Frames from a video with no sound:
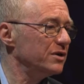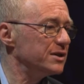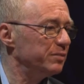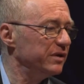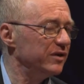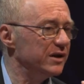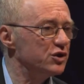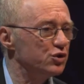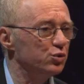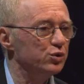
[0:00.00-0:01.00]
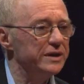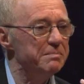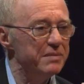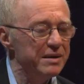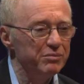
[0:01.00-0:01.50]
this privilege to
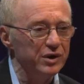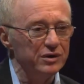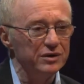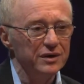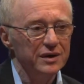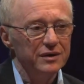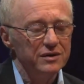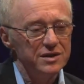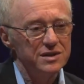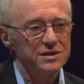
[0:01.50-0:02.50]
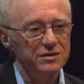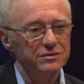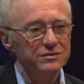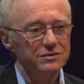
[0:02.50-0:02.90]
remember this